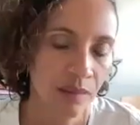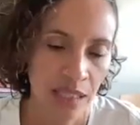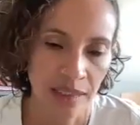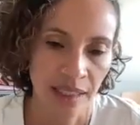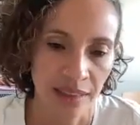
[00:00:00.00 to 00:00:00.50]

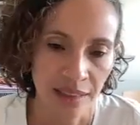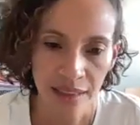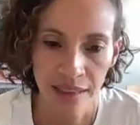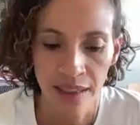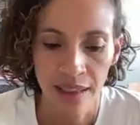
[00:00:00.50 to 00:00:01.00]

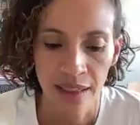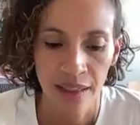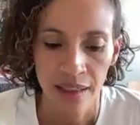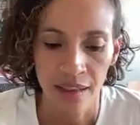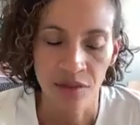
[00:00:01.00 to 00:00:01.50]
conducted
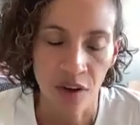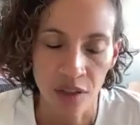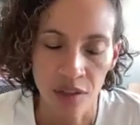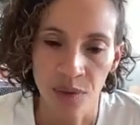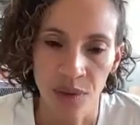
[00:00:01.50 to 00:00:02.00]
in the
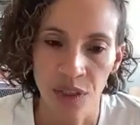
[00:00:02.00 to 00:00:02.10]
fall of